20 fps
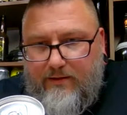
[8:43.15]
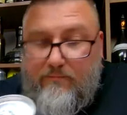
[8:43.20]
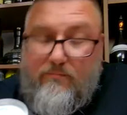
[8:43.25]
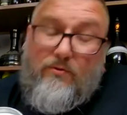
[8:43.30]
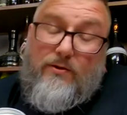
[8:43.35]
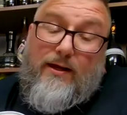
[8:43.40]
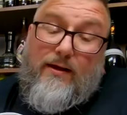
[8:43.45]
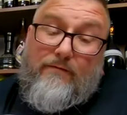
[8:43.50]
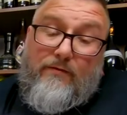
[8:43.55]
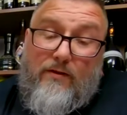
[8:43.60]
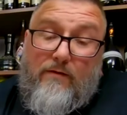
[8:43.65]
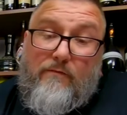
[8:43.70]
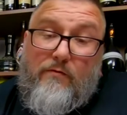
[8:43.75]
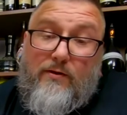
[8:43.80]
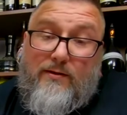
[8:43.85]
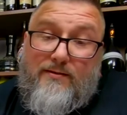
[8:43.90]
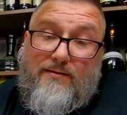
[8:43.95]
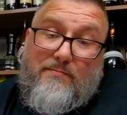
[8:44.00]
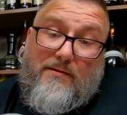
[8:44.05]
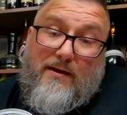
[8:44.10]
Well, you have loved
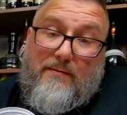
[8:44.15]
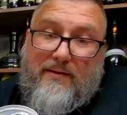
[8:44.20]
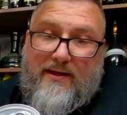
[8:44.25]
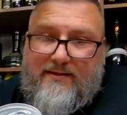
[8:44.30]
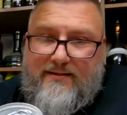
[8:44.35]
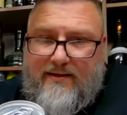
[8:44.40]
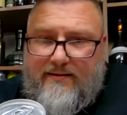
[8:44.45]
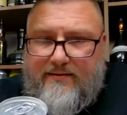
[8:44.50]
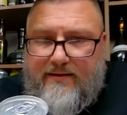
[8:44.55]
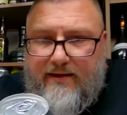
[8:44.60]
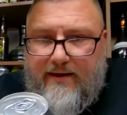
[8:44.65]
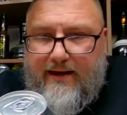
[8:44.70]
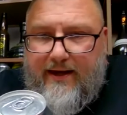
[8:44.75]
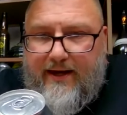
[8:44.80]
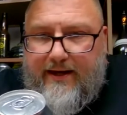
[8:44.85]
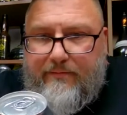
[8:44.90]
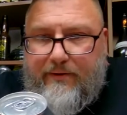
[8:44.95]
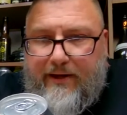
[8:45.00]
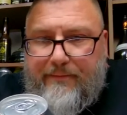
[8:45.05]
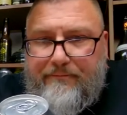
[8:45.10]
ones. Kind of makes sense.
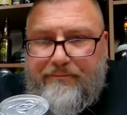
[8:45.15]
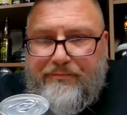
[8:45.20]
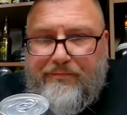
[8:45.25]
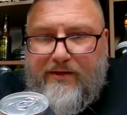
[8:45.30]
Anyway,